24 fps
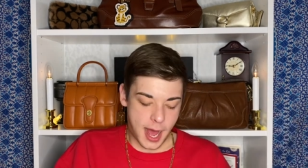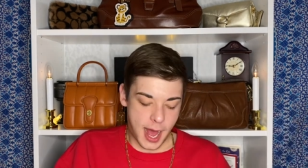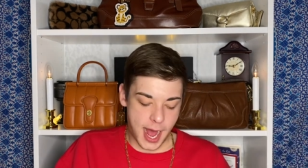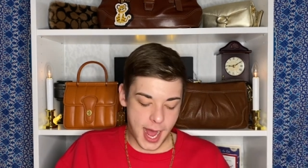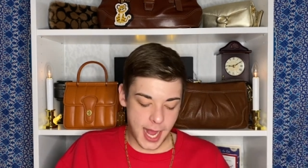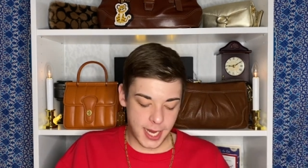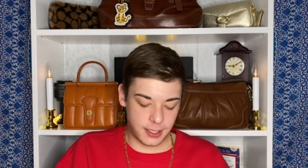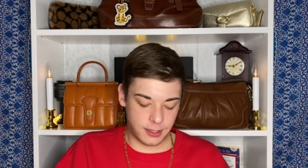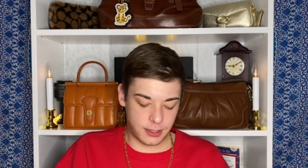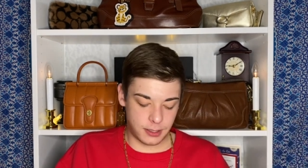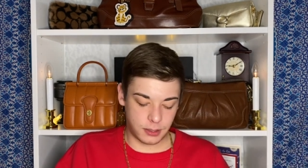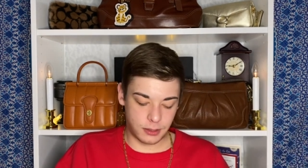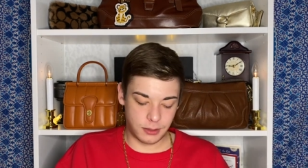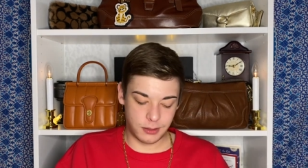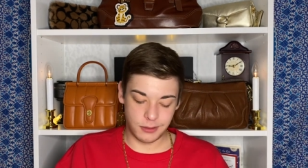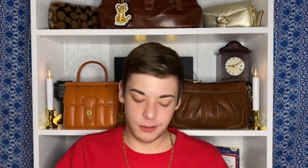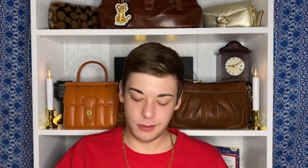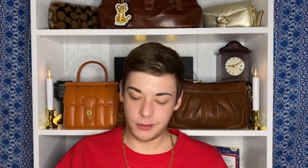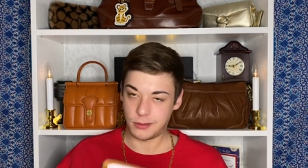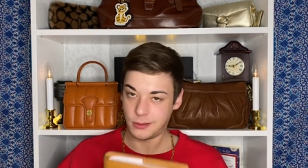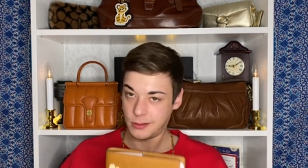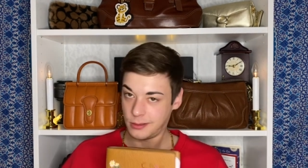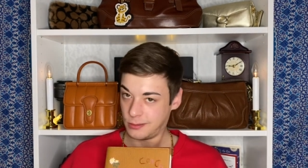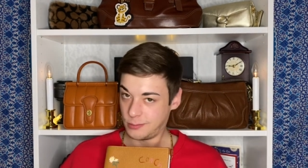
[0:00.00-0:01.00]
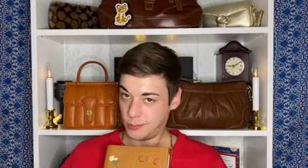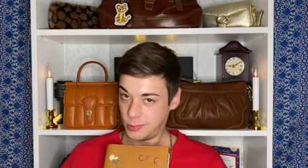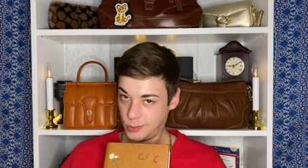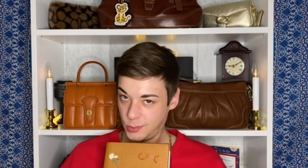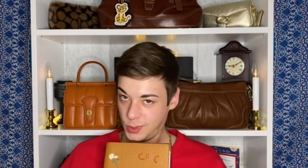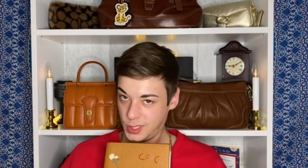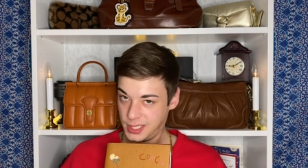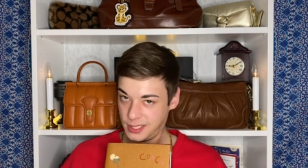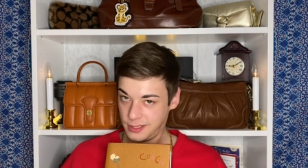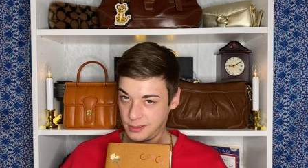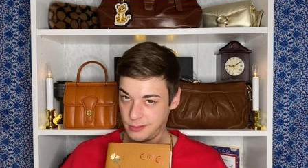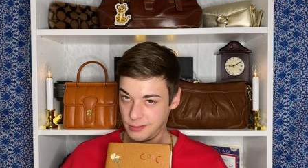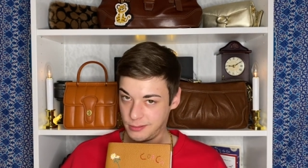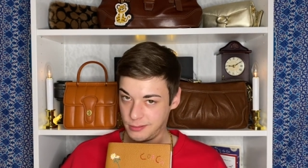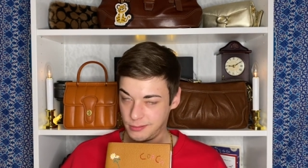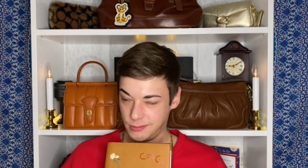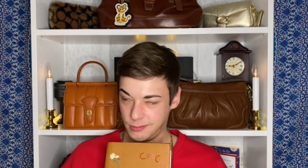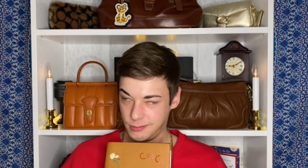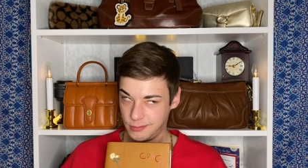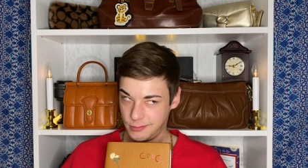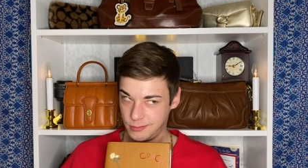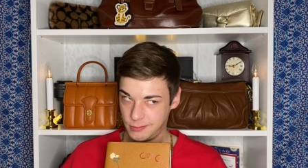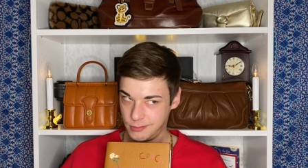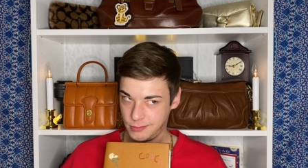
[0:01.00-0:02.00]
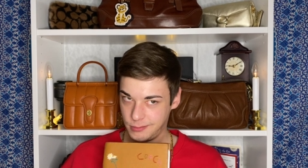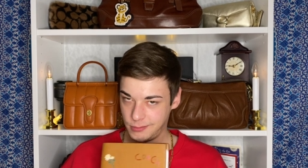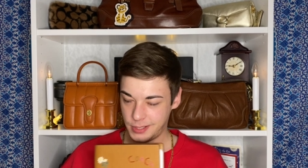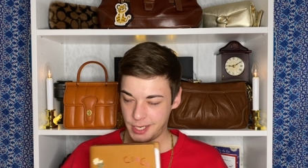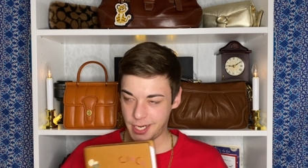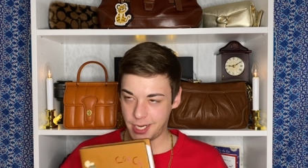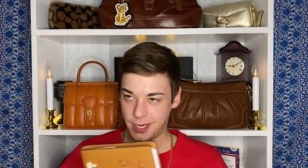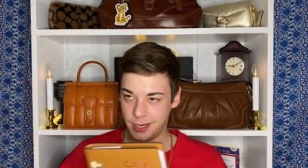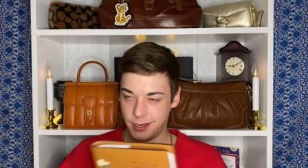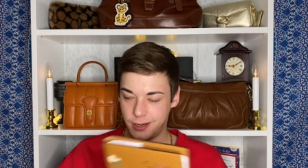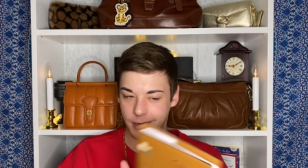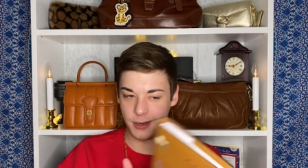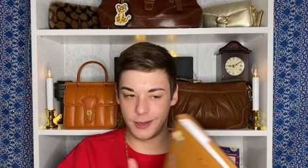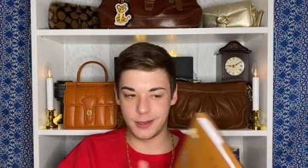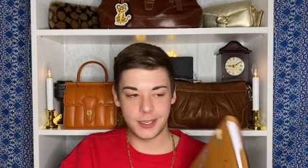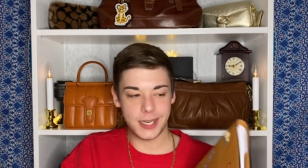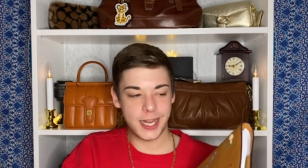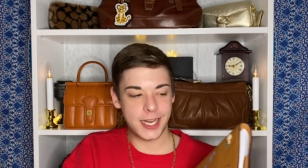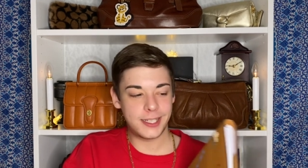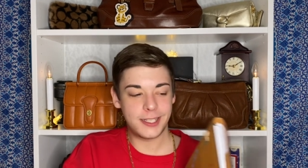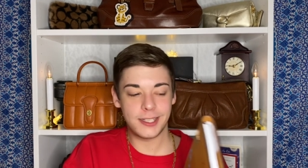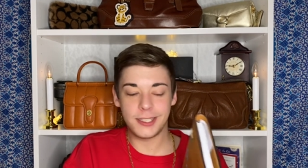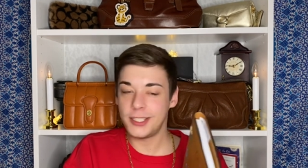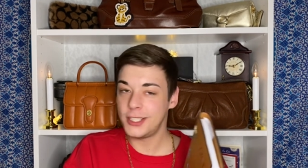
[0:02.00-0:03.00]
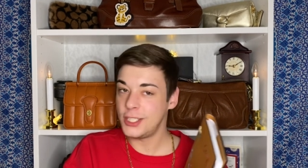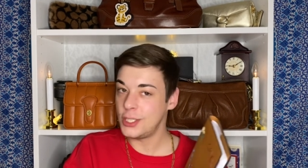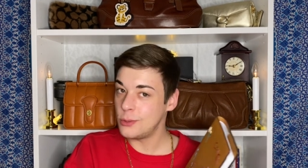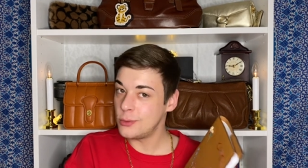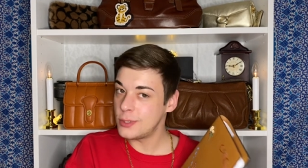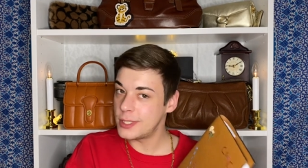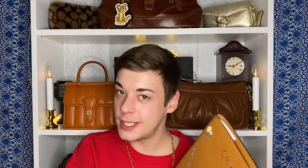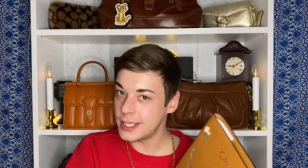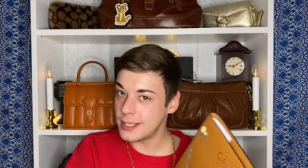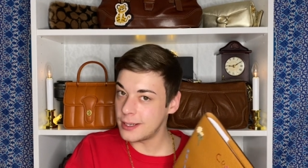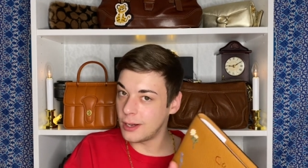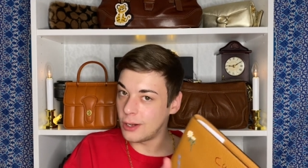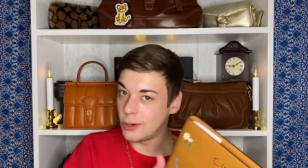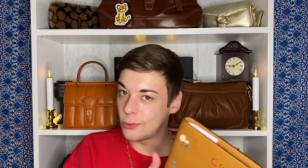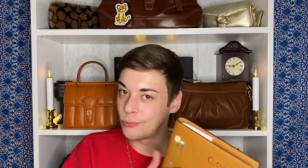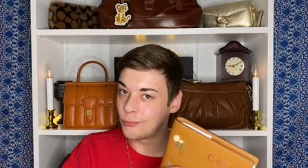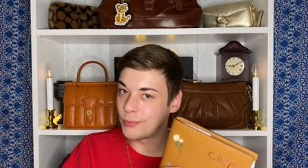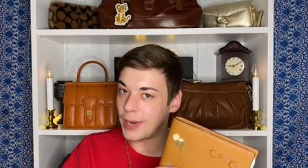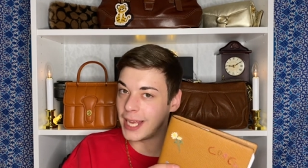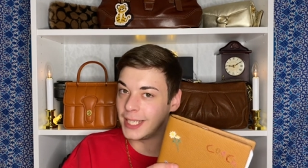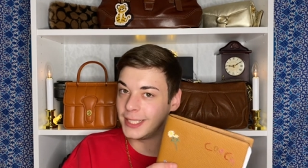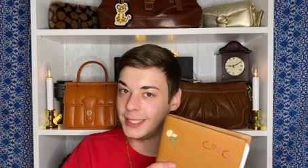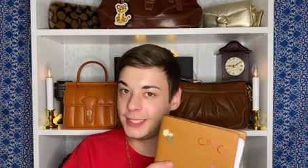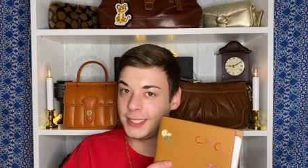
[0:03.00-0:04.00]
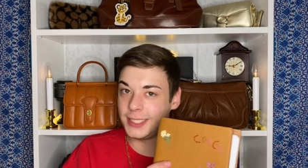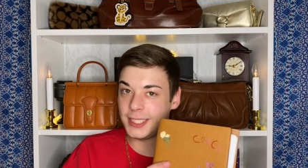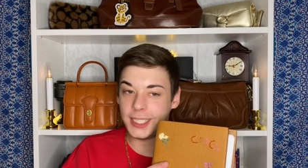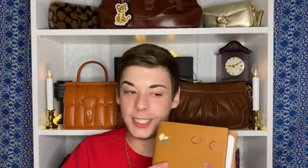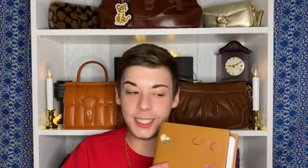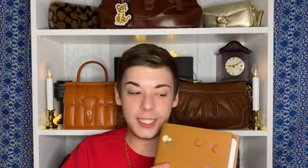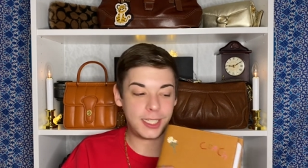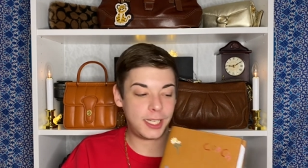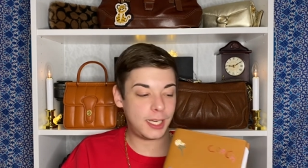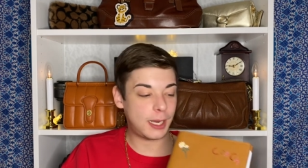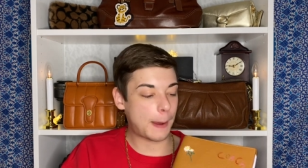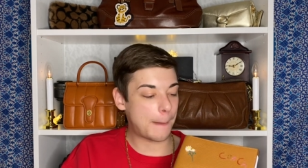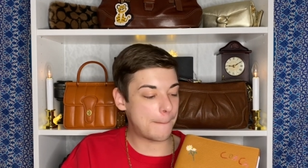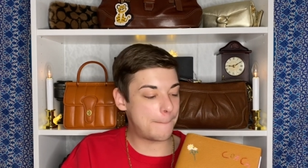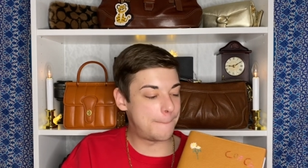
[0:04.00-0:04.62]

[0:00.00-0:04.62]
I did got this a couple weeks ago and I did use it already,